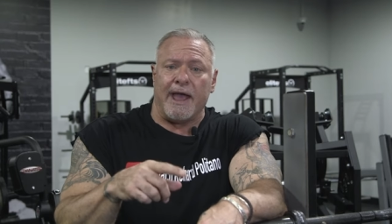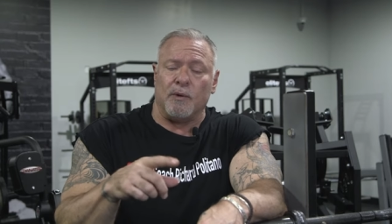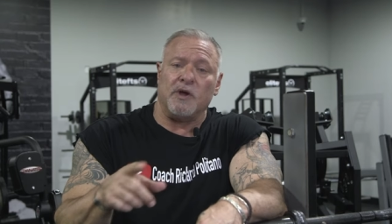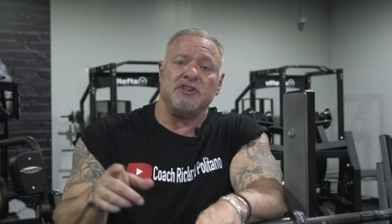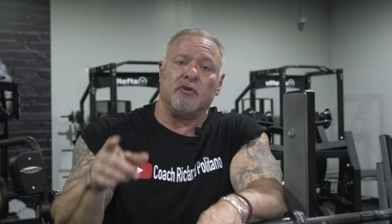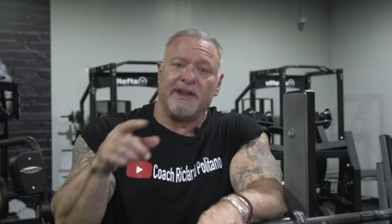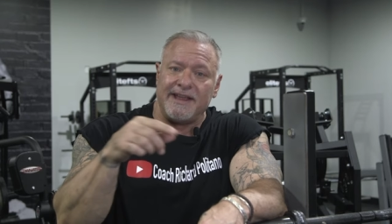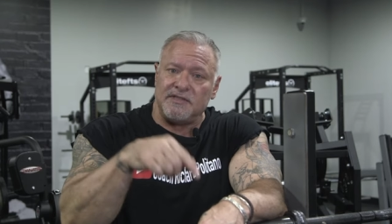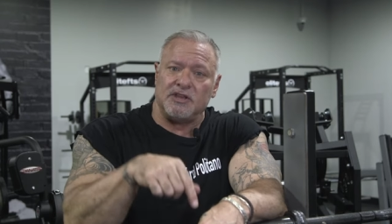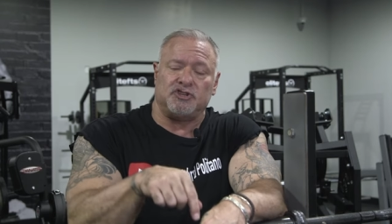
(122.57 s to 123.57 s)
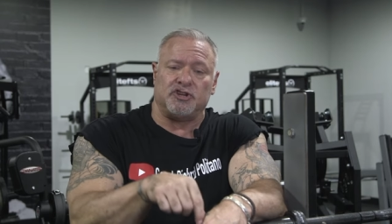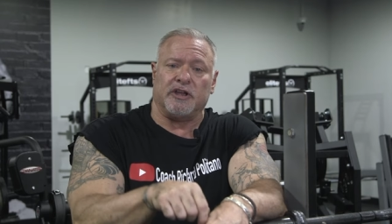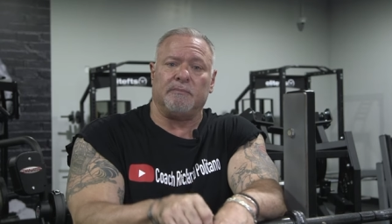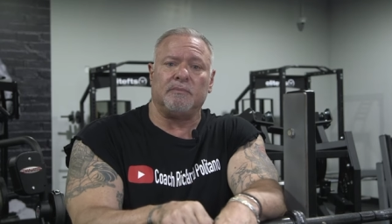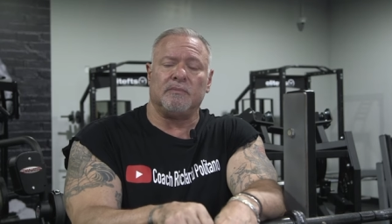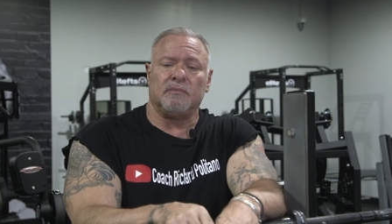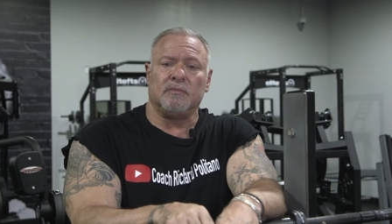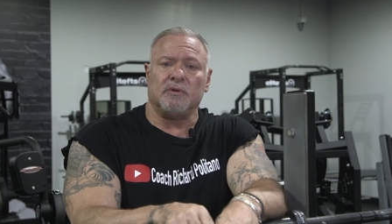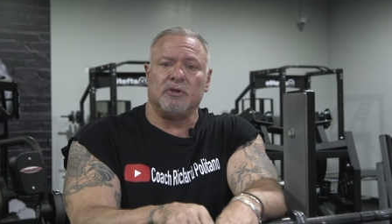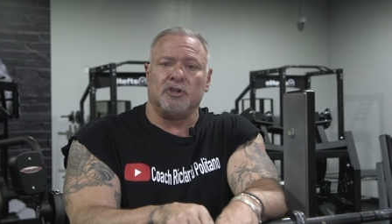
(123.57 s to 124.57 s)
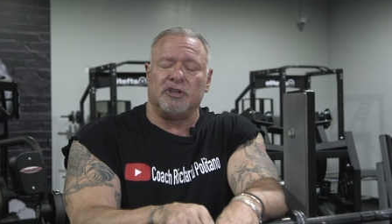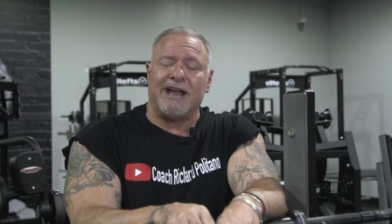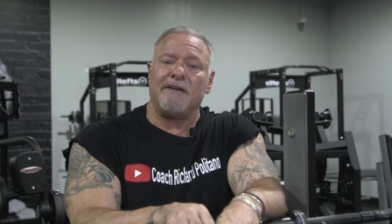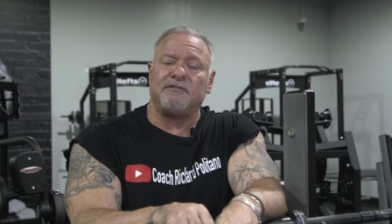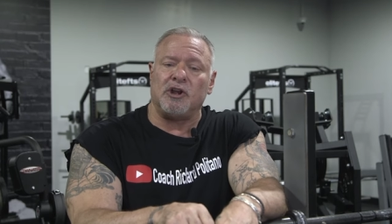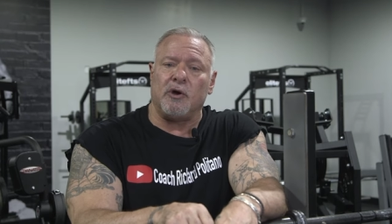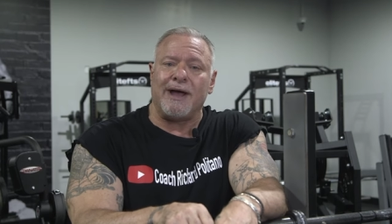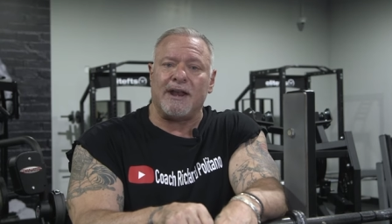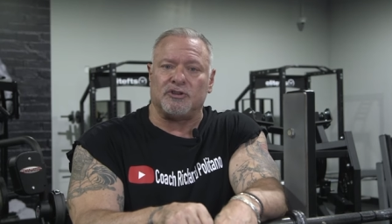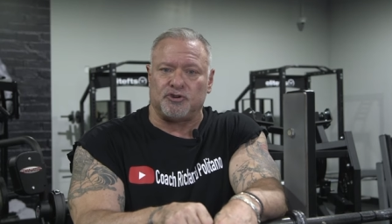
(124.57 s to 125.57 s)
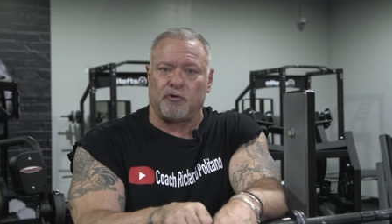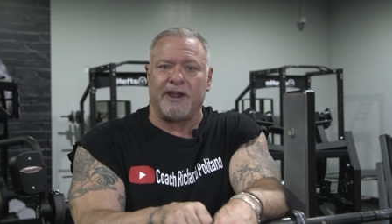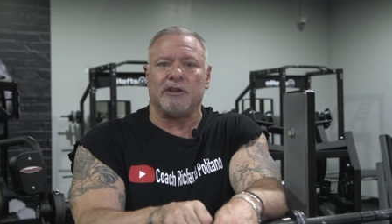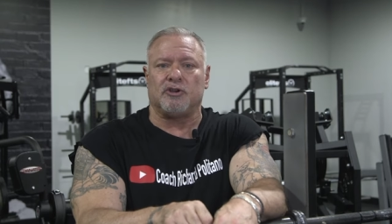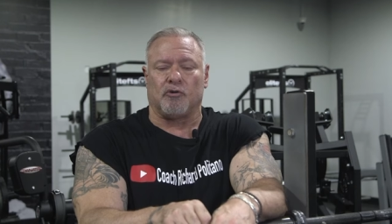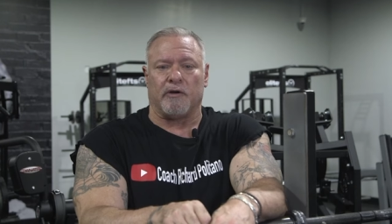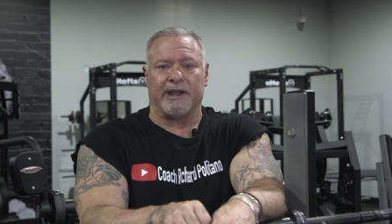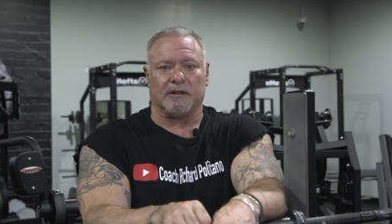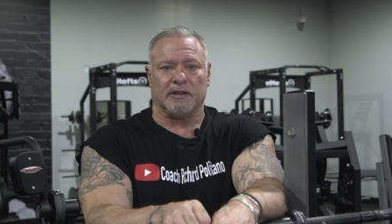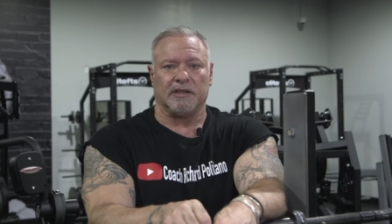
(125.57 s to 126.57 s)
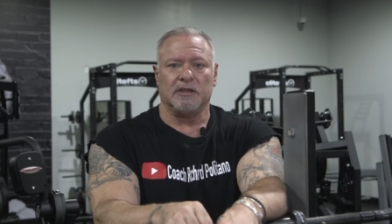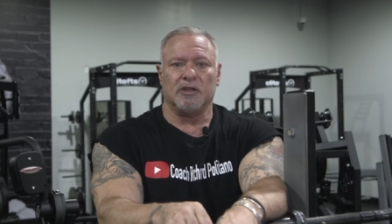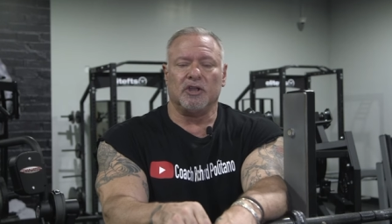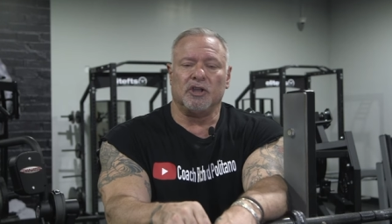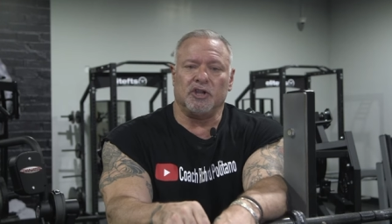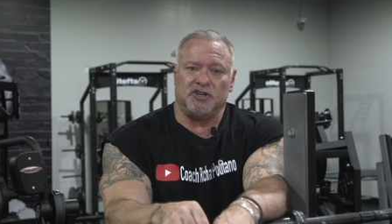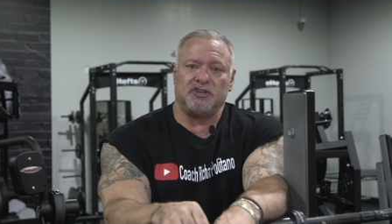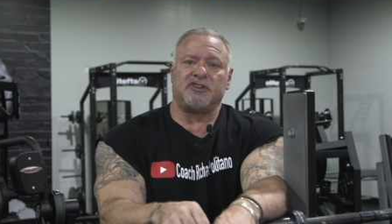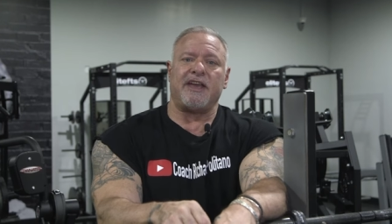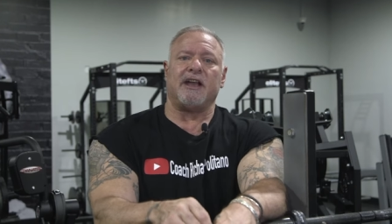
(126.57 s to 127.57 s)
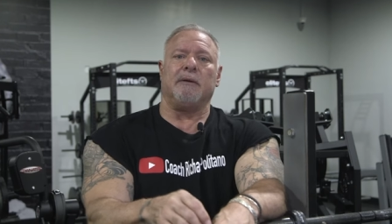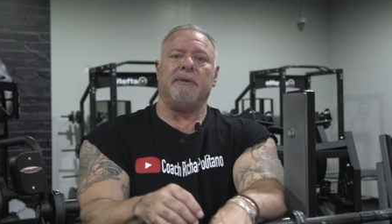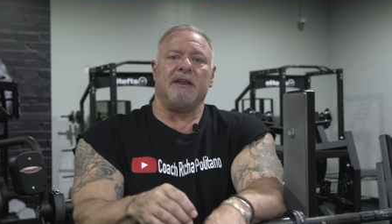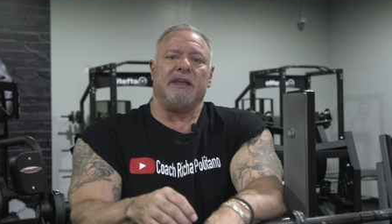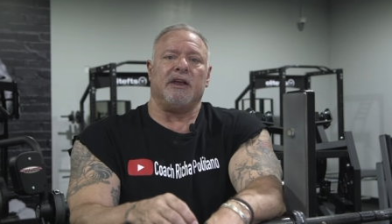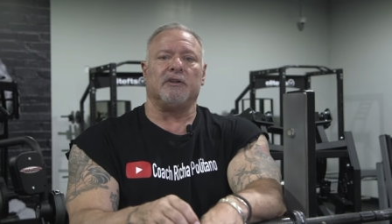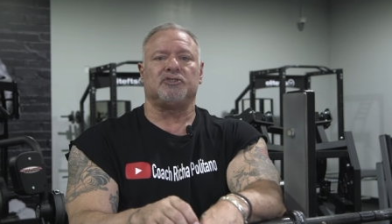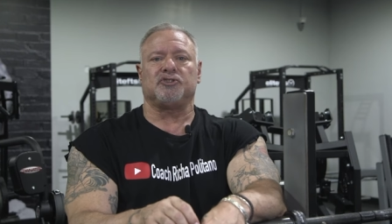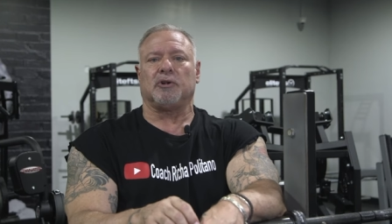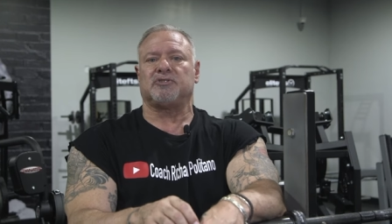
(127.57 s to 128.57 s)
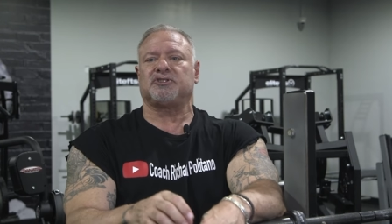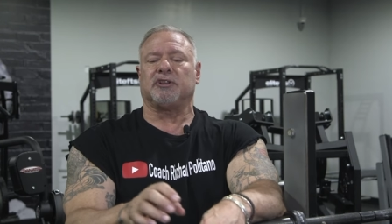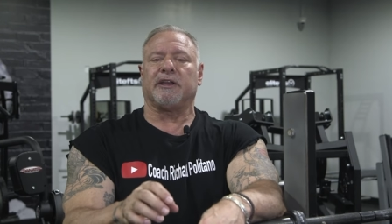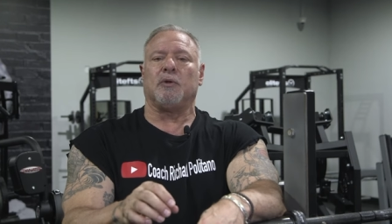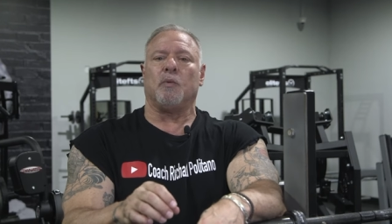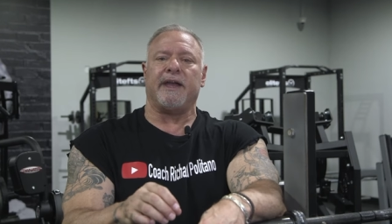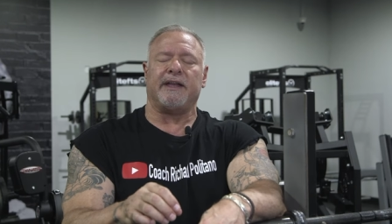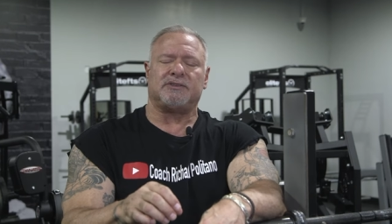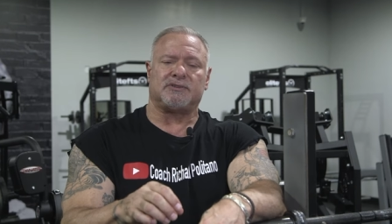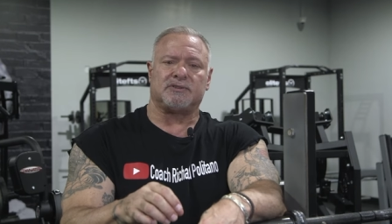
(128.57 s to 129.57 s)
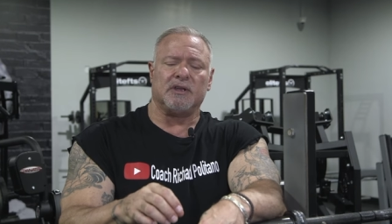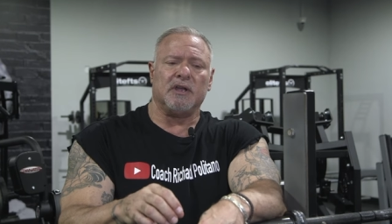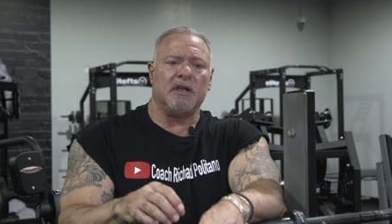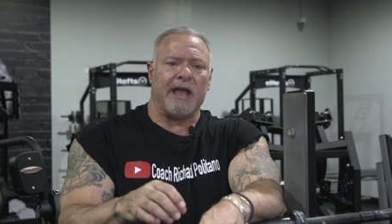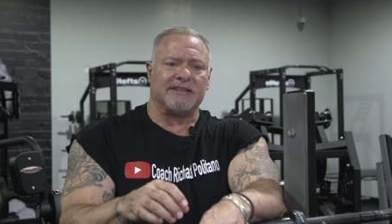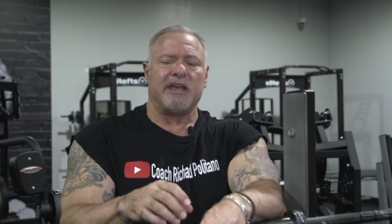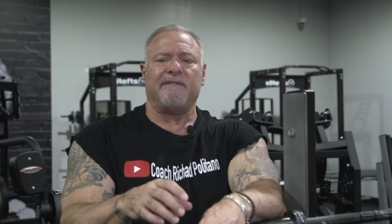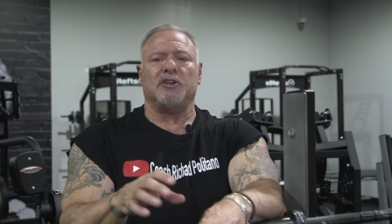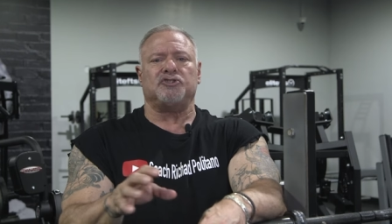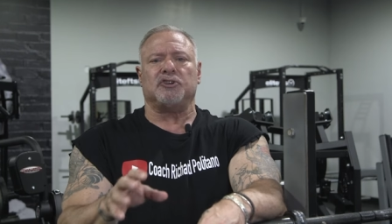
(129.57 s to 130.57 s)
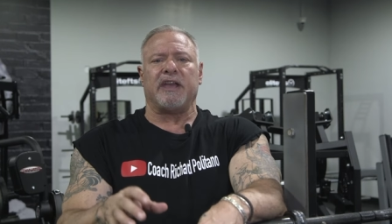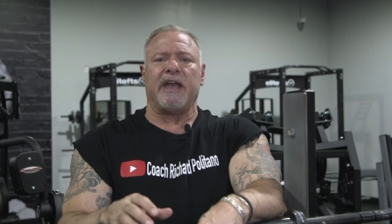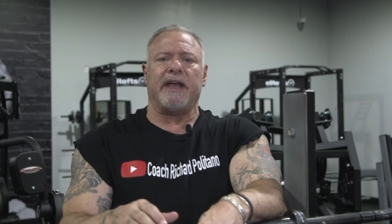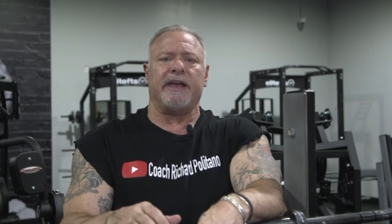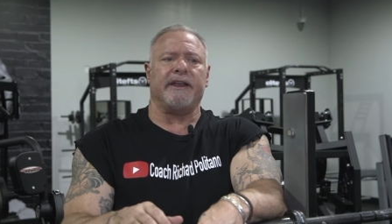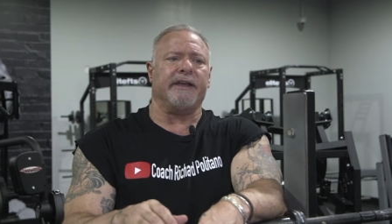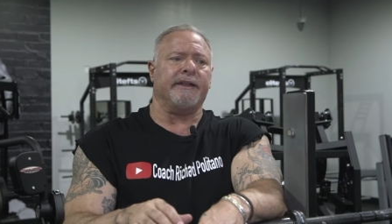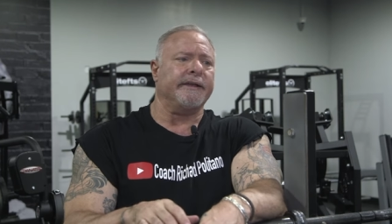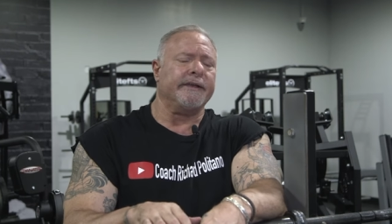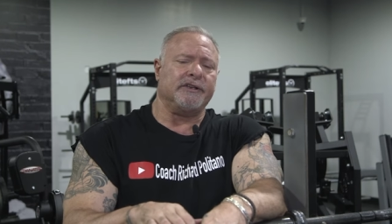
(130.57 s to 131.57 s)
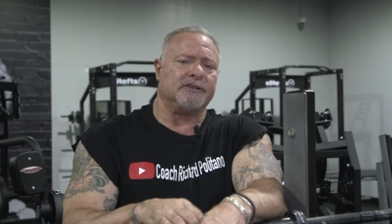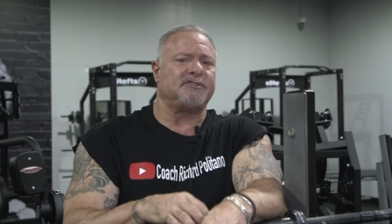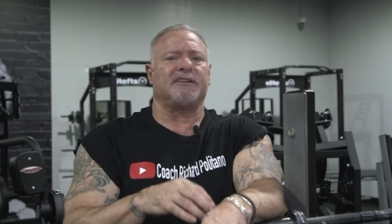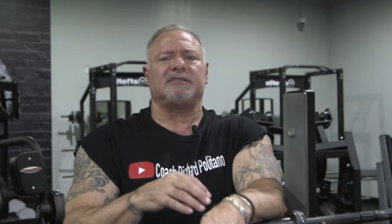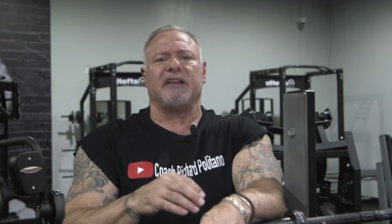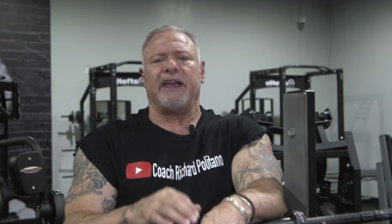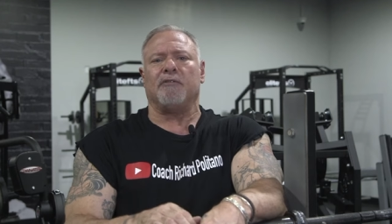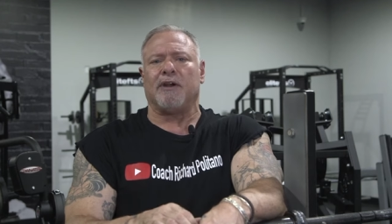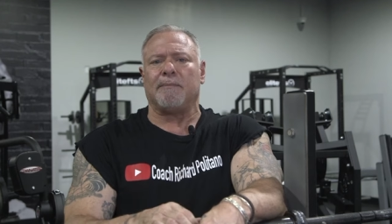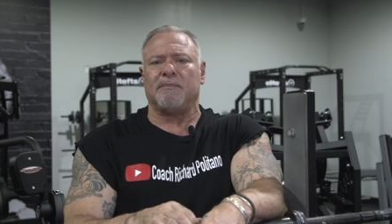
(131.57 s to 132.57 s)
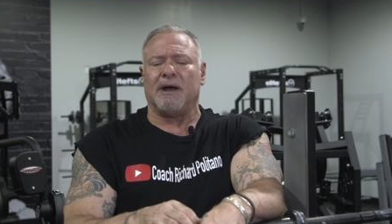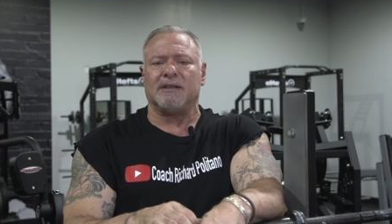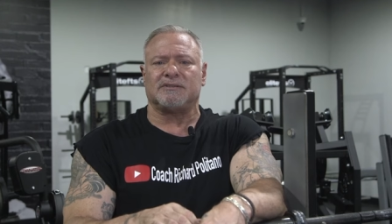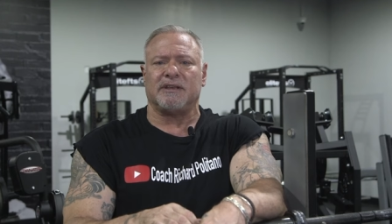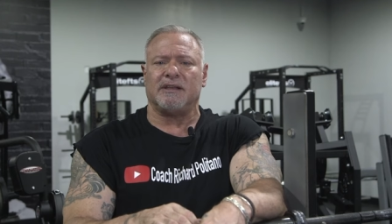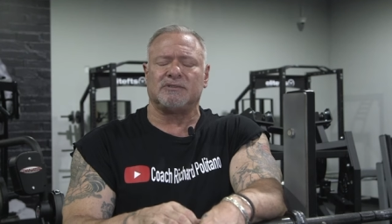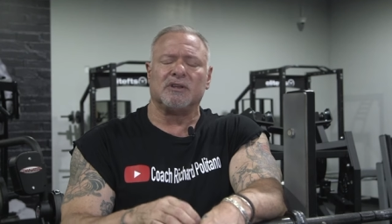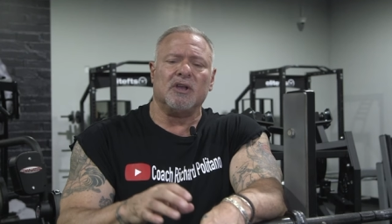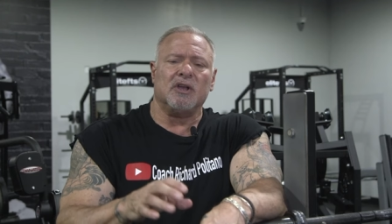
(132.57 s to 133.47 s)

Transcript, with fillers: And when you're in the gym, you have to know how to train correctly. You just can't come in here and start slinging weights as heavy as you can and your six to eight rep nonsense.